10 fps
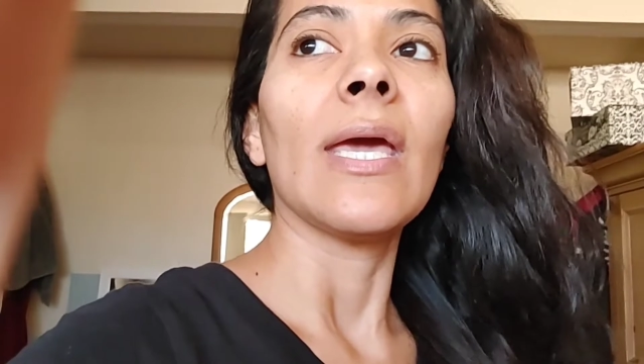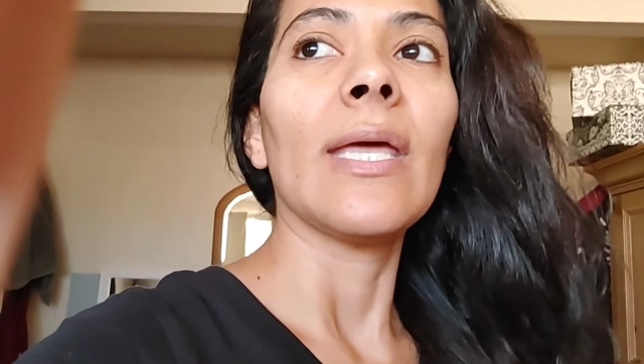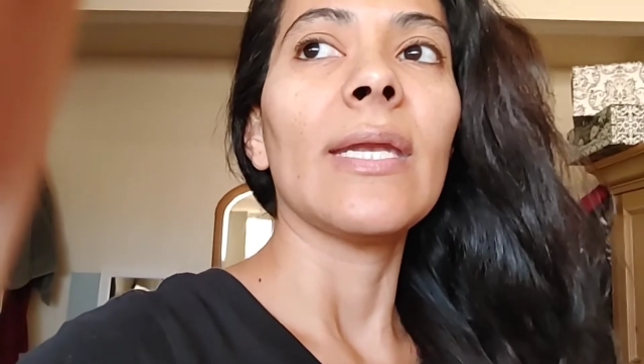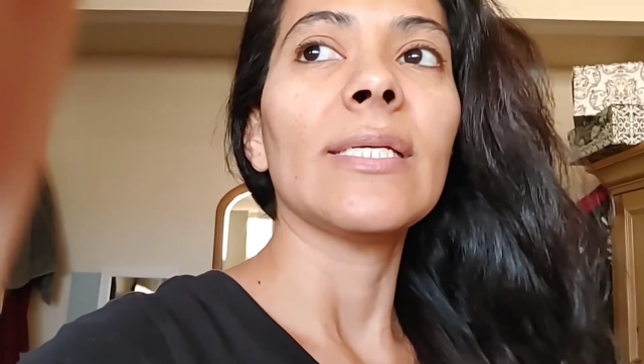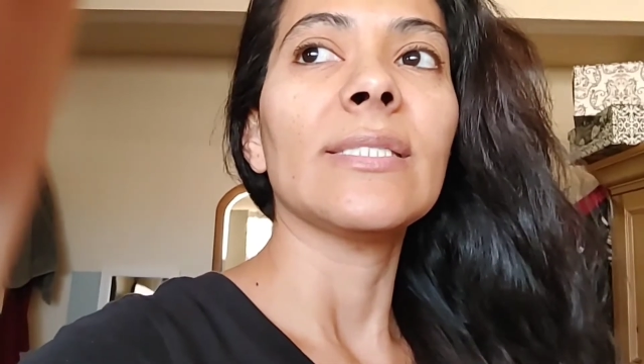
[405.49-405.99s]

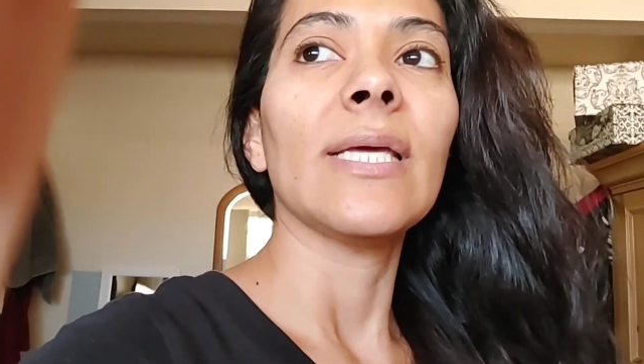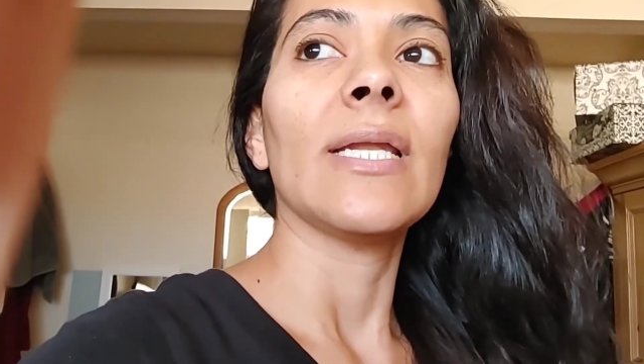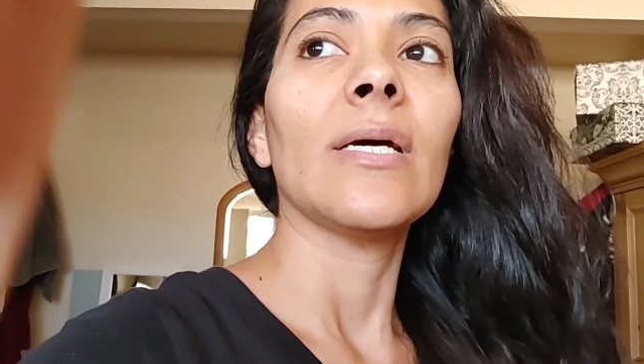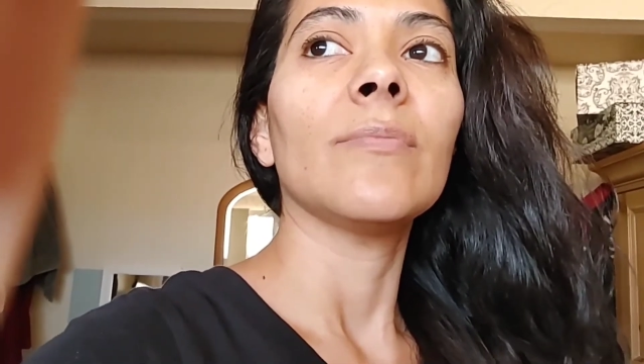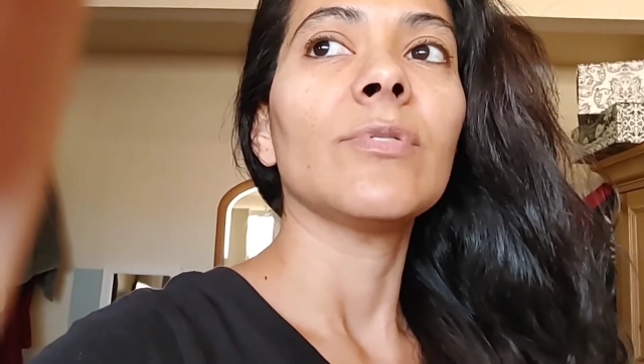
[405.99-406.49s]
And I
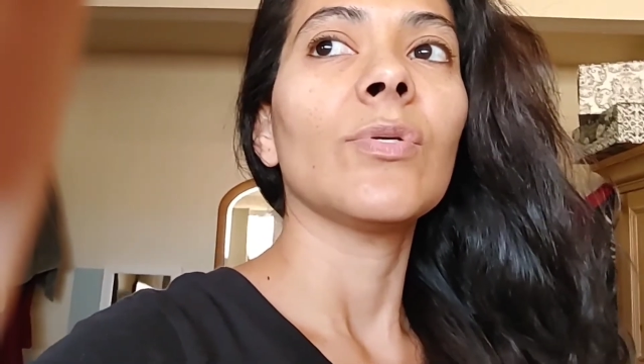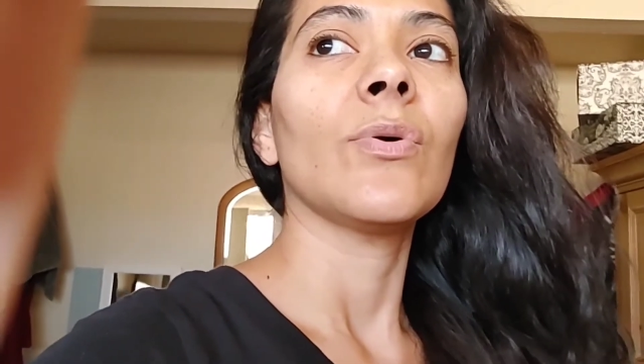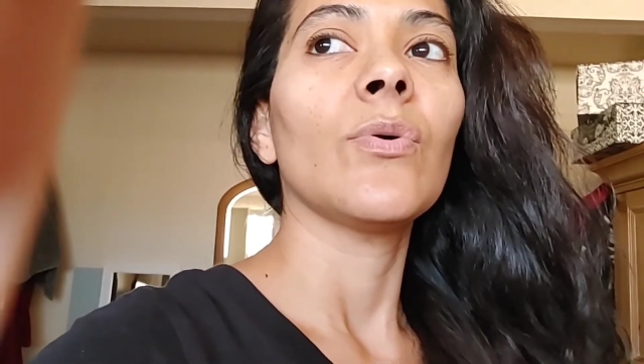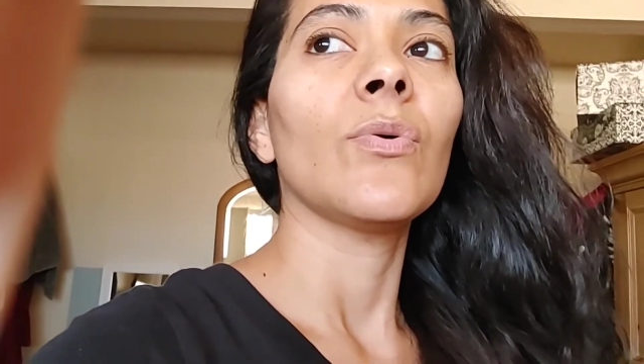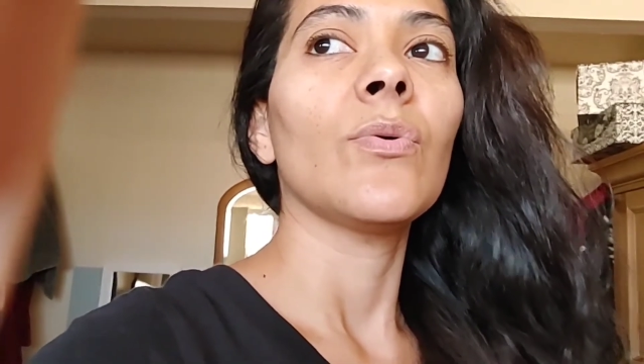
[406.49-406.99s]
stayed up,
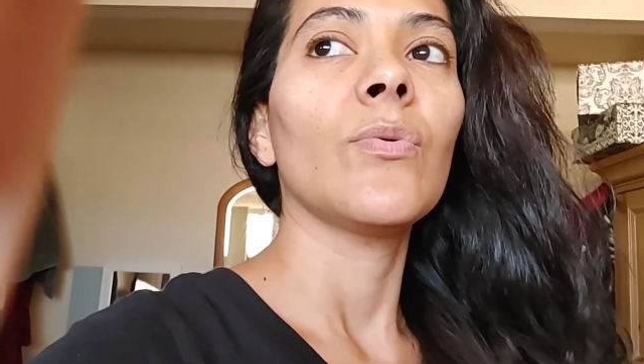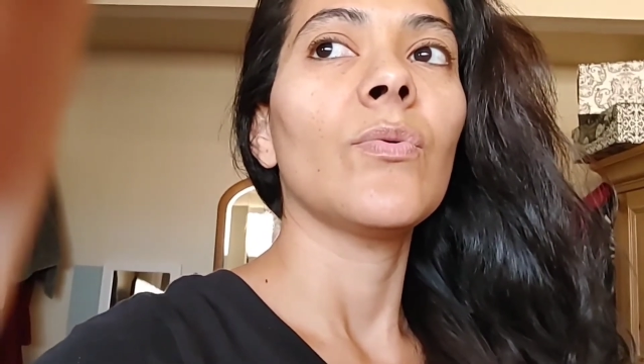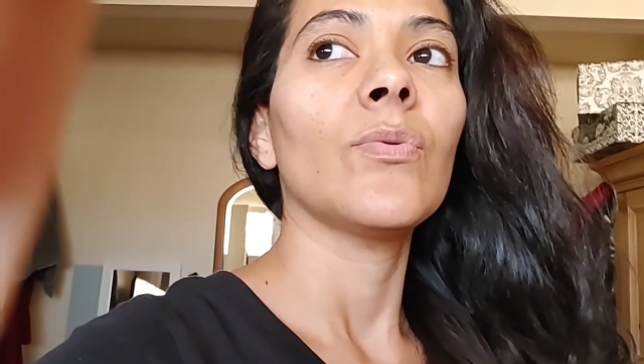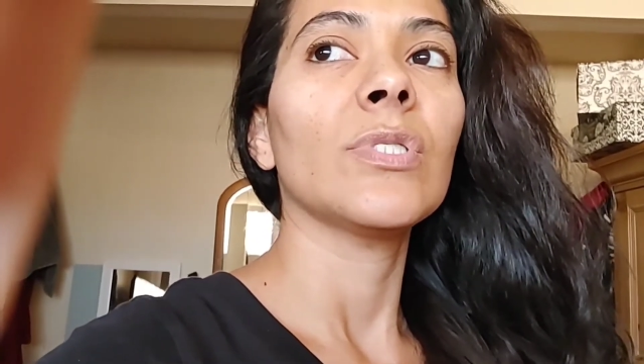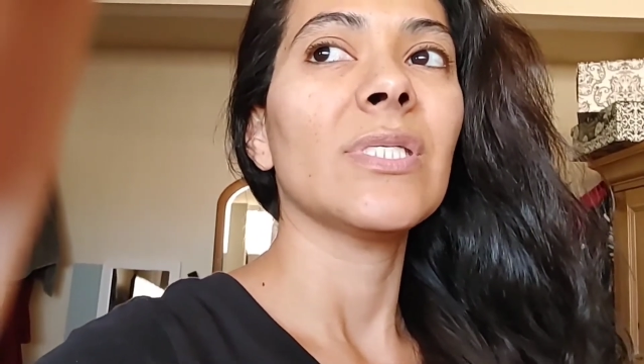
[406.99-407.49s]

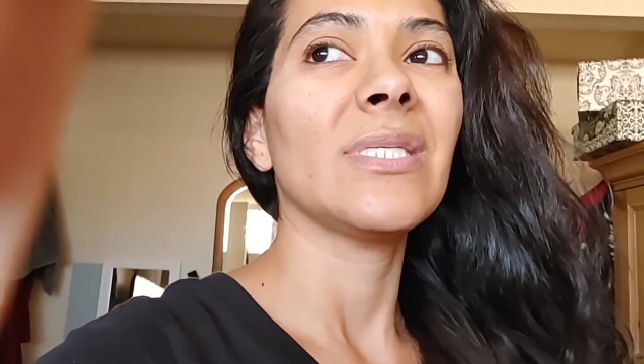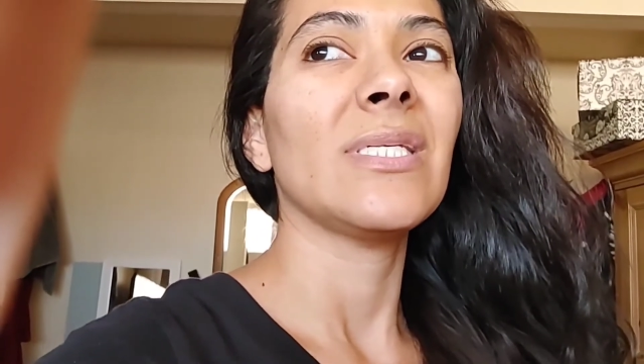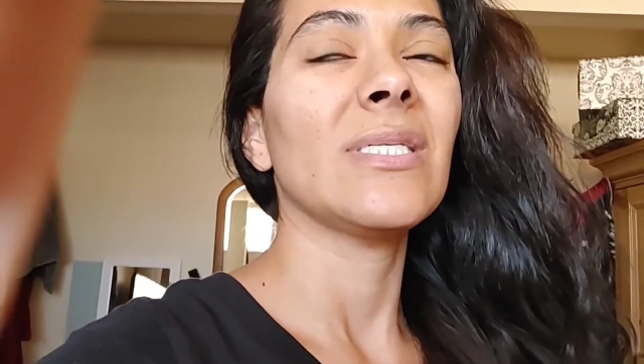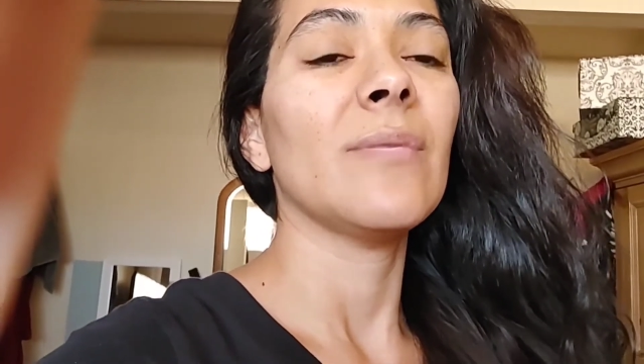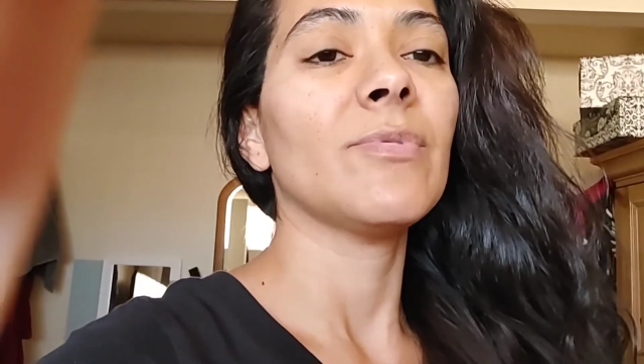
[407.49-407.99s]
so
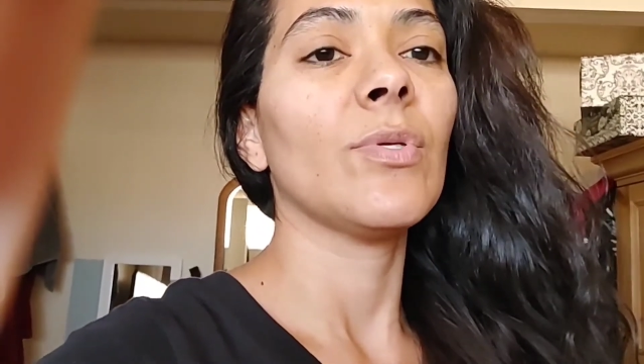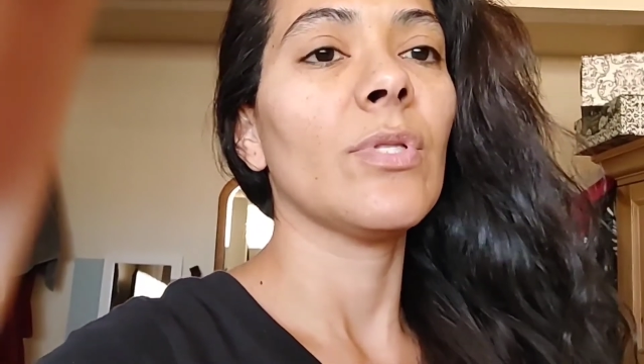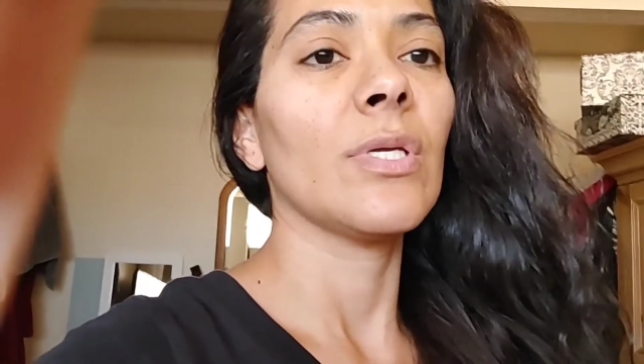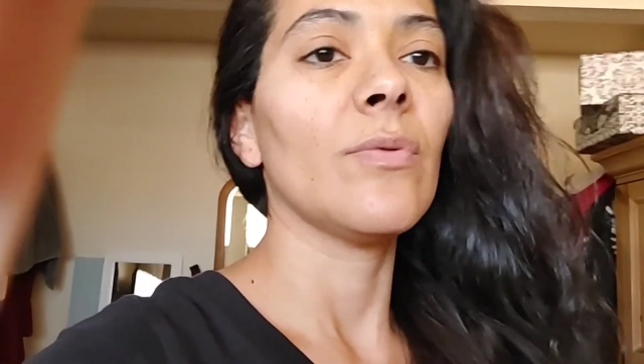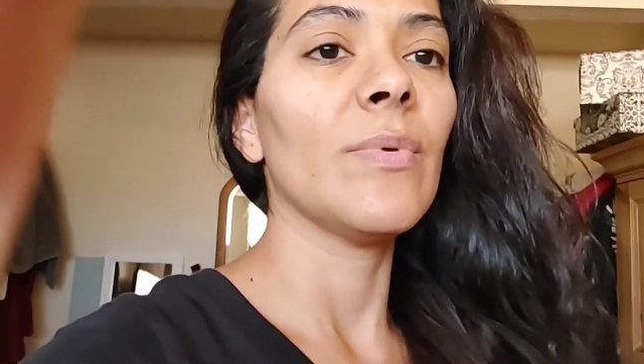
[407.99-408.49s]
since I slept
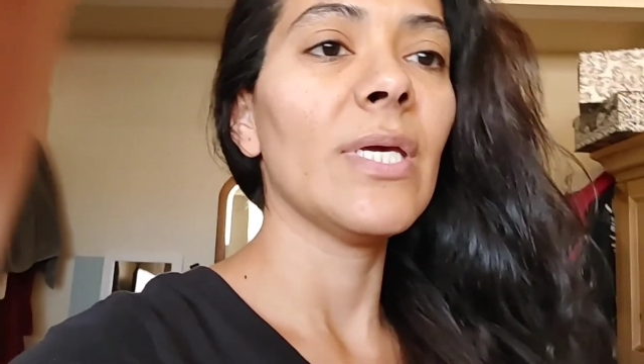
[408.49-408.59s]
so little